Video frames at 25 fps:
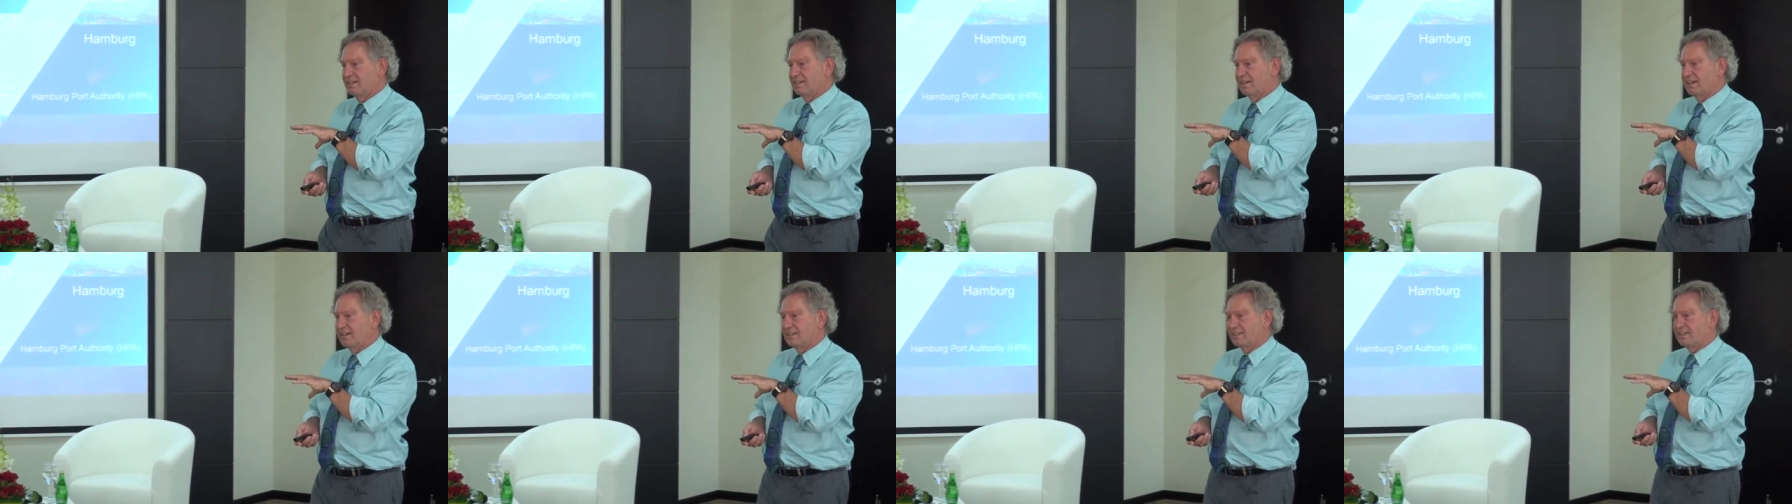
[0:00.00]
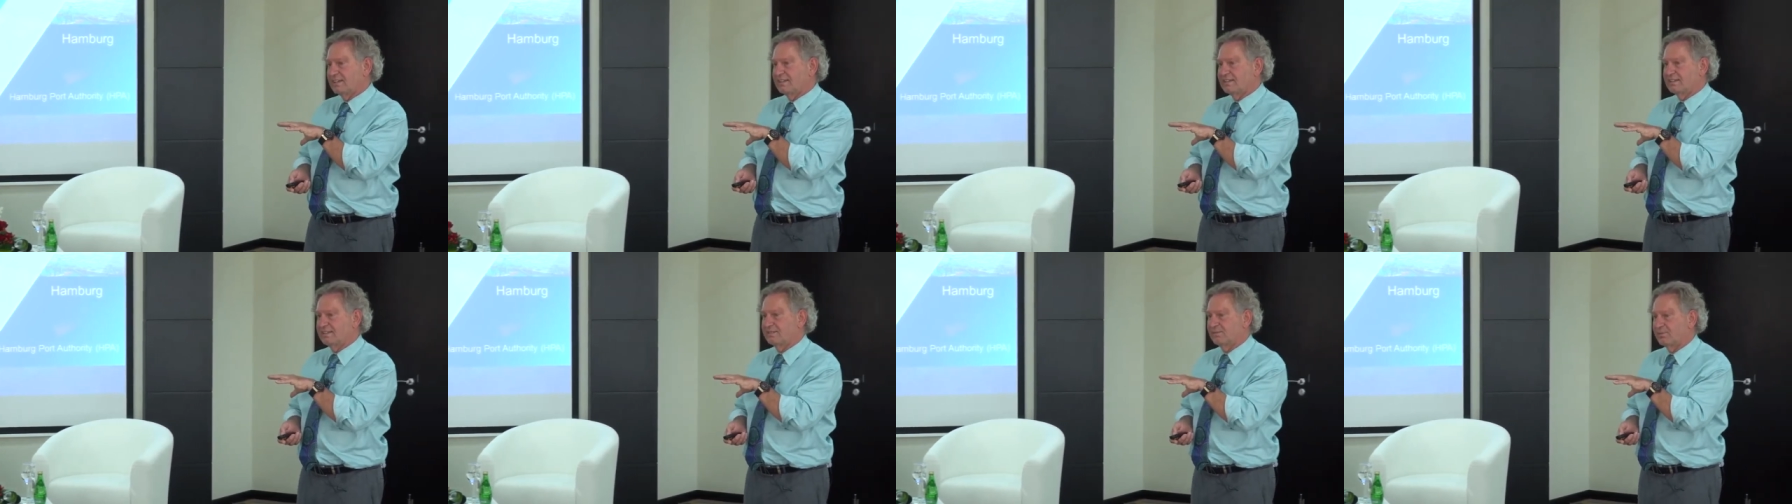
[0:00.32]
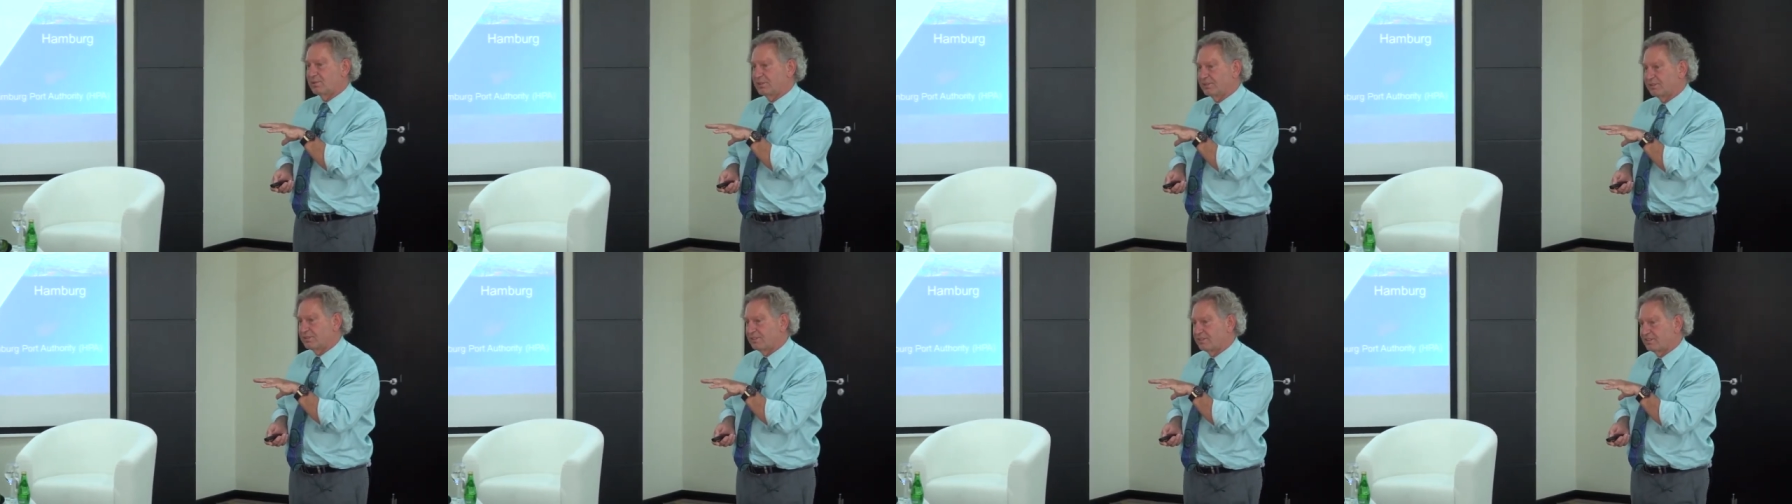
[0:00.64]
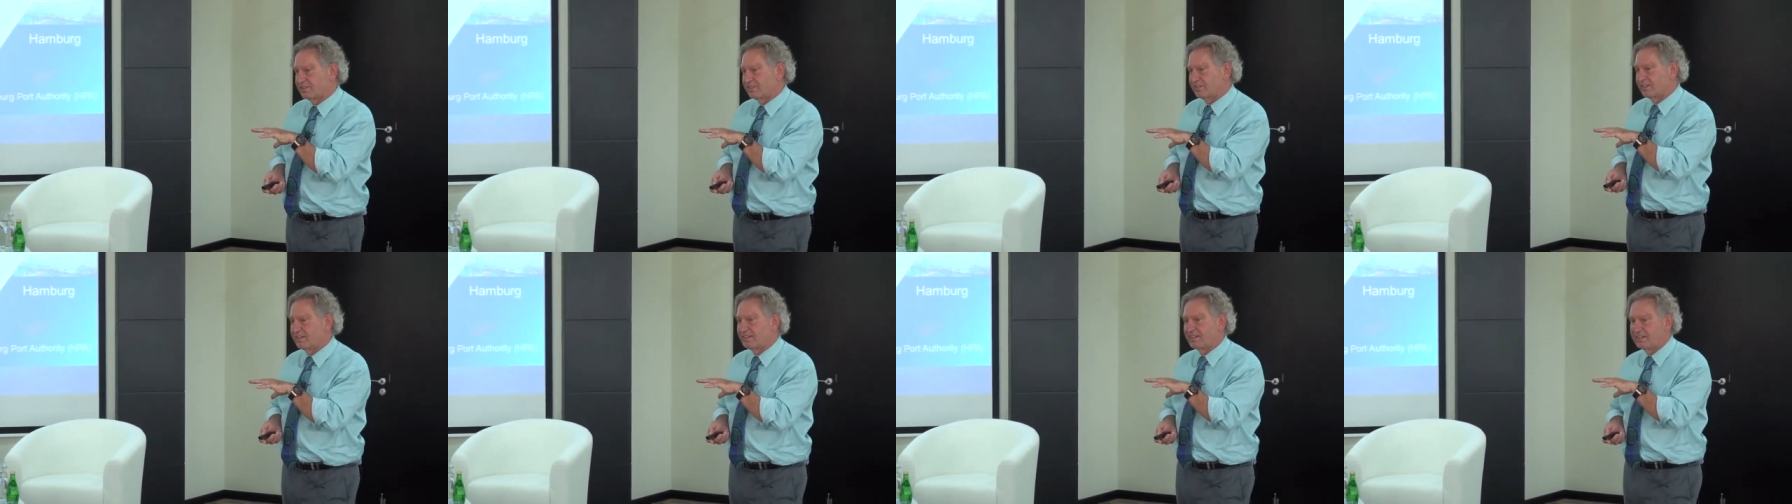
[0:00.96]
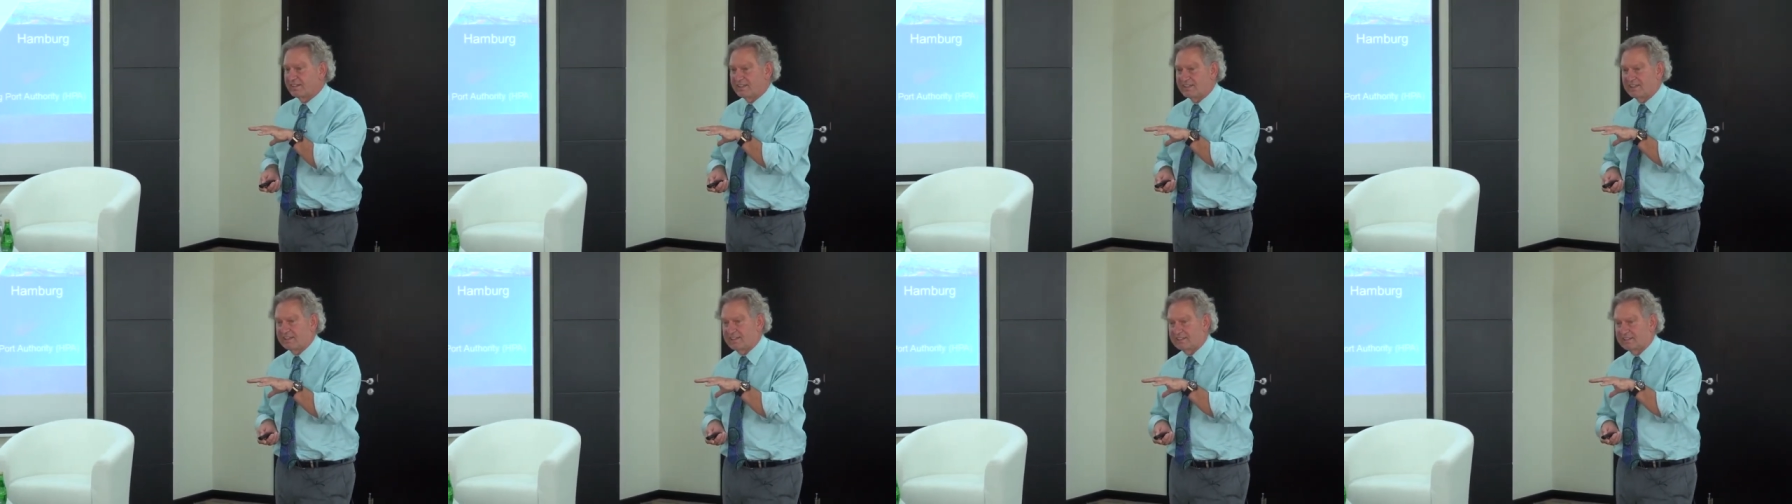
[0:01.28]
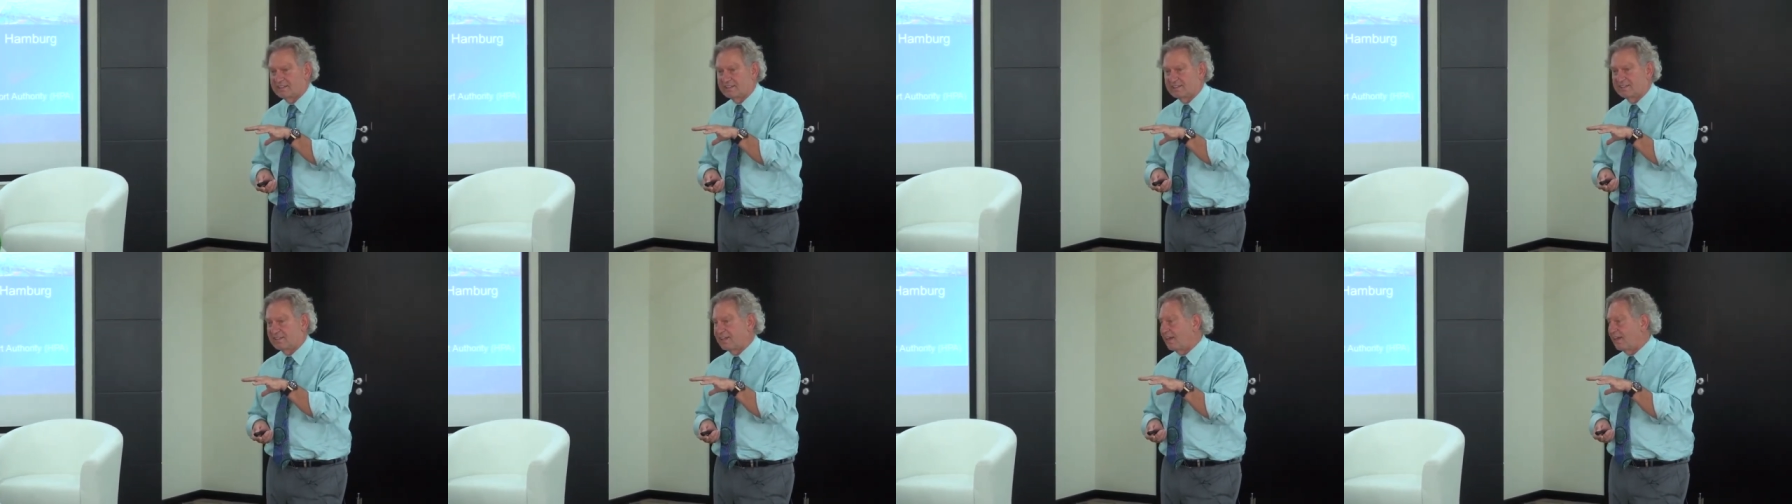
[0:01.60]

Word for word: Uh, that's what the city has